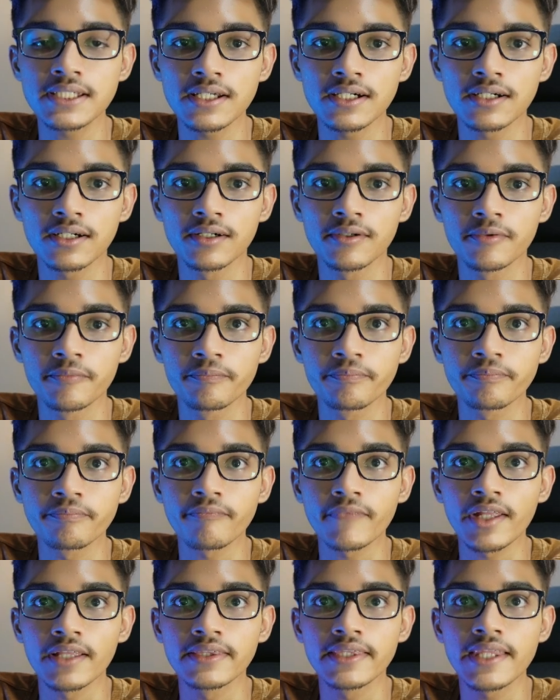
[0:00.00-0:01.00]
here,
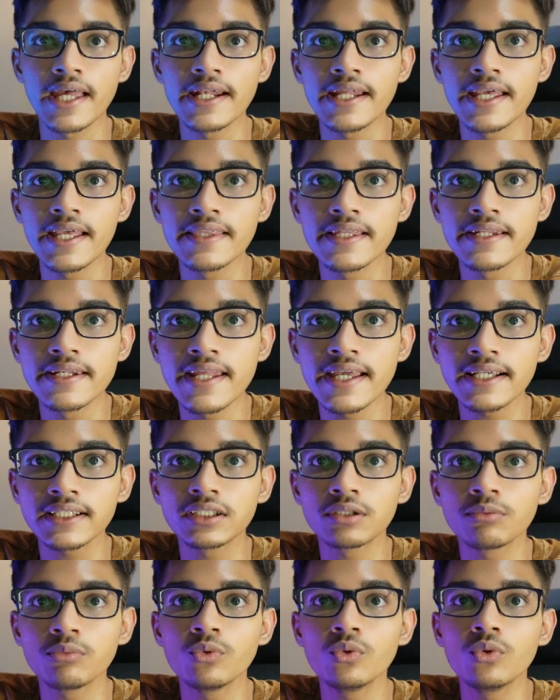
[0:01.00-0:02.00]
then in the
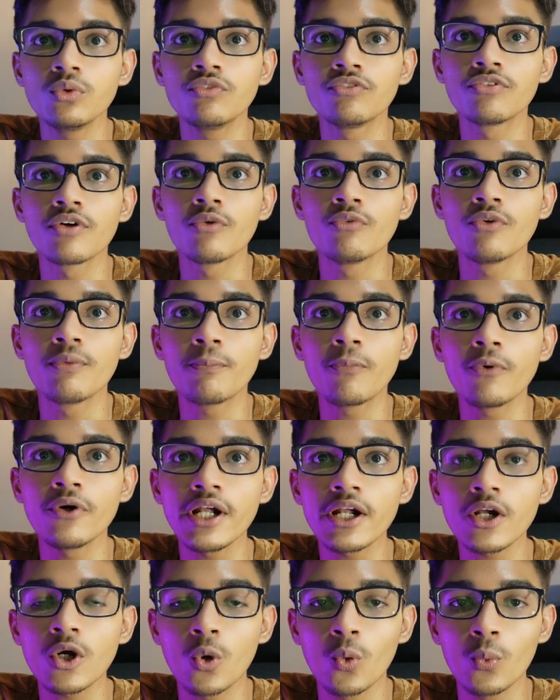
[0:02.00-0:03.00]
next move we put
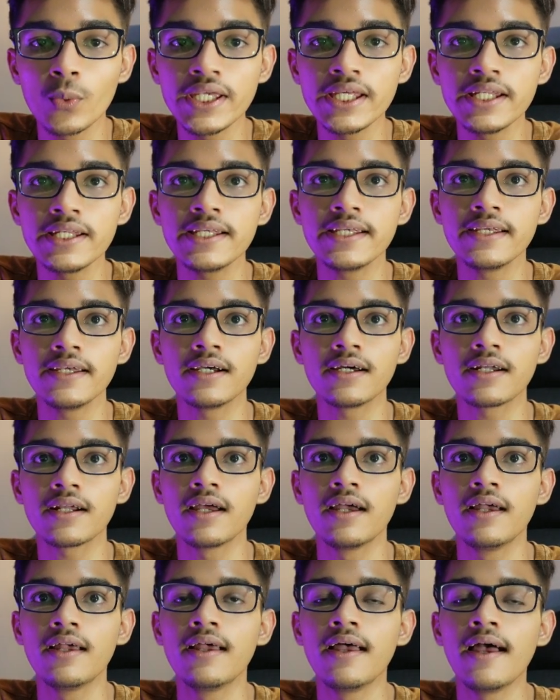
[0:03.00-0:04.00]
our queen
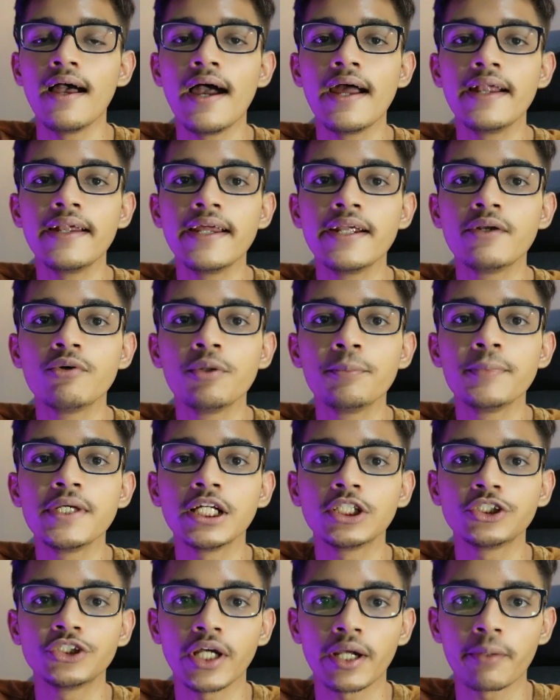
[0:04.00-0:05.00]
here and it will be
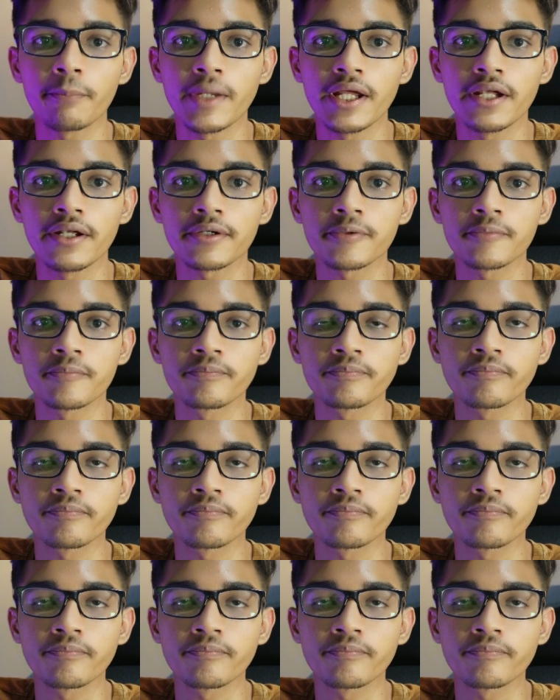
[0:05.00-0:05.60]
a checkmate.